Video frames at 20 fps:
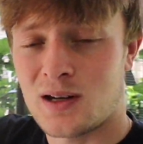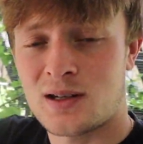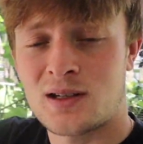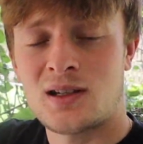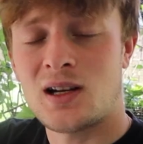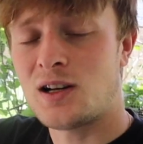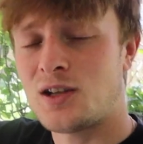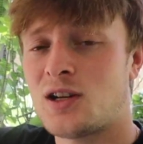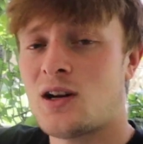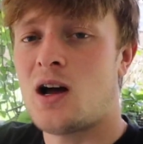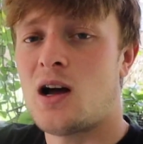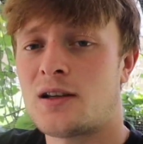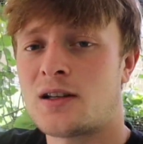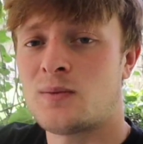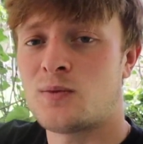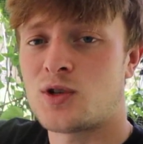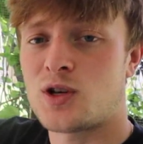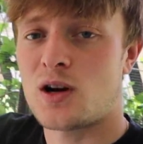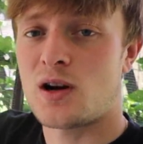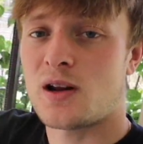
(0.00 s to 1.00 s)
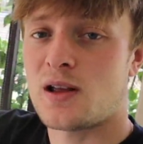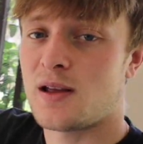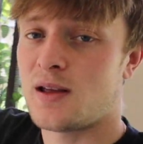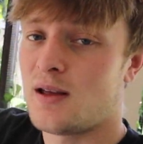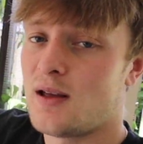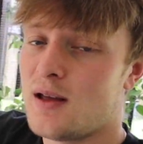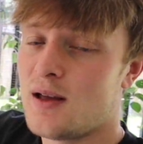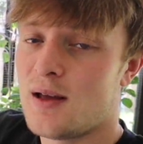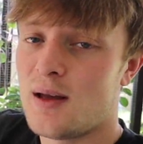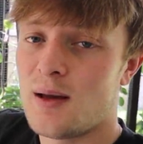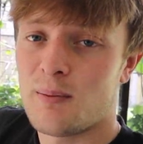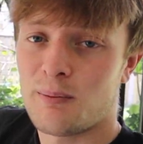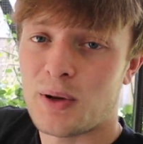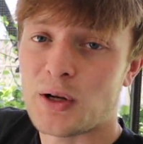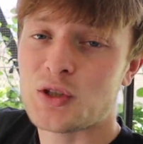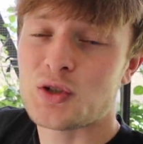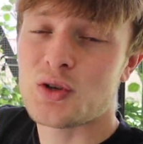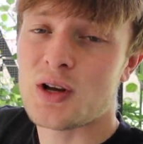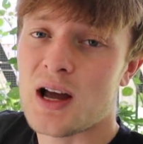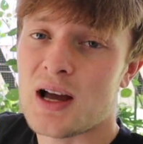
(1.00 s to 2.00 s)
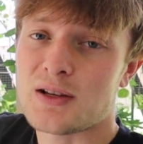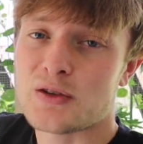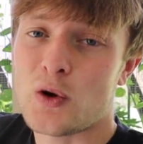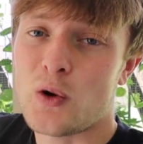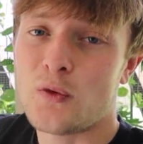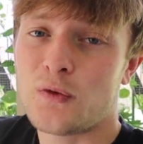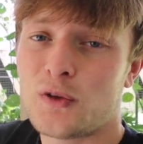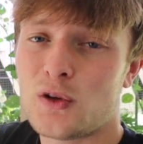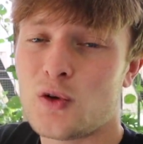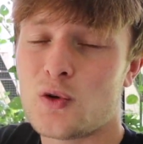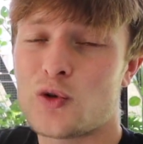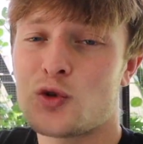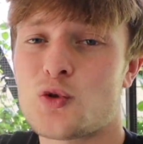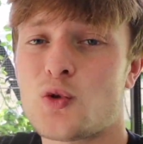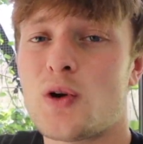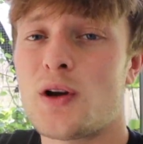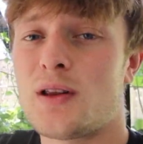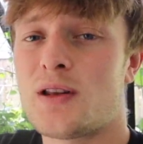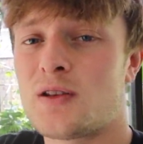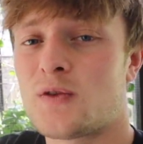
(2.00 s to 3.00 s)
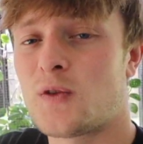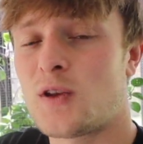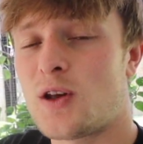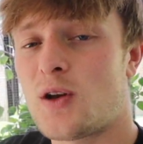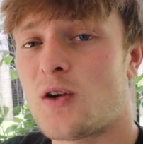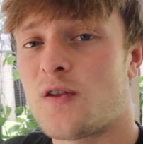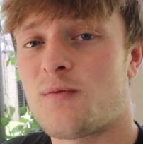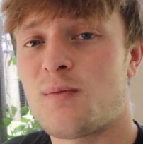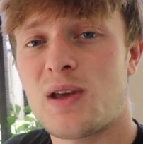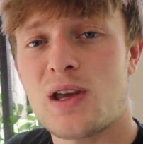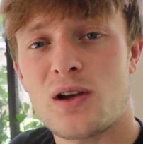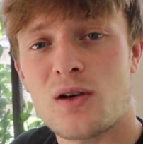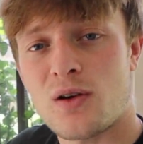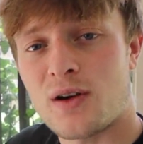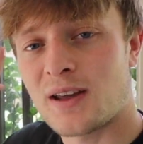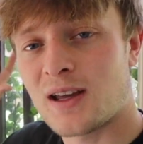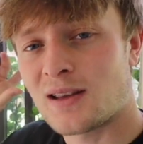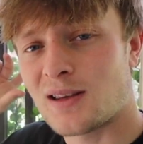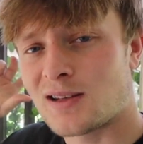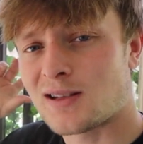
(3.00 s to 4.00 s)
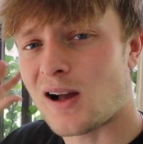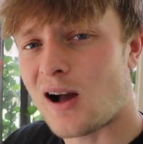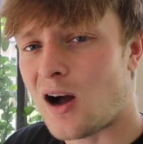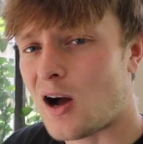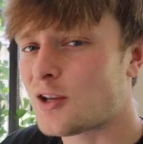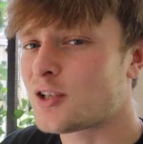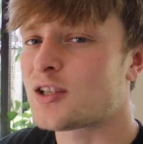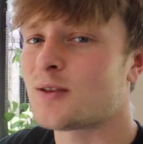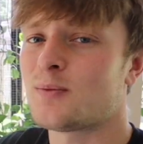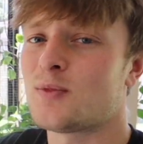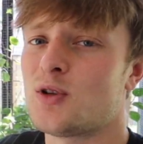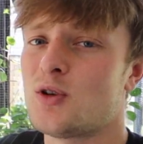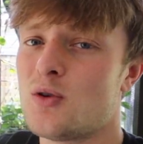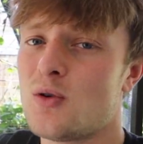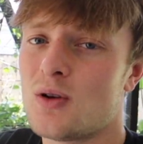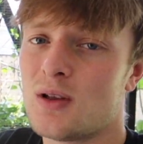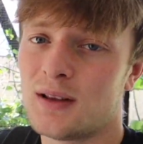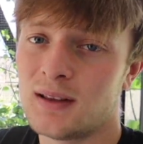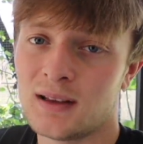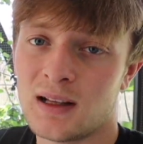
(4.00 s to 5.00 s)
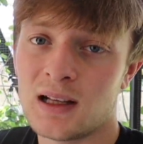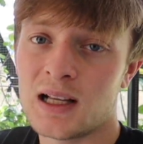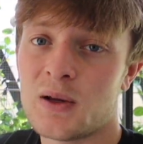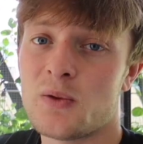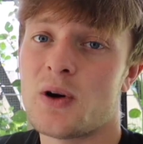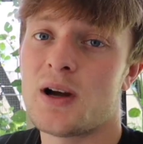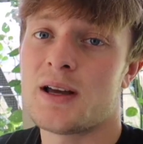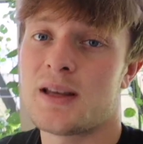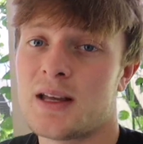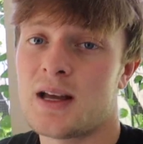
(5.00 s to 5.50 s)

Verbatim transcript: such an awesome journey. But you guys, hopefully you enjoyed this video of me going to get these awesome new lily white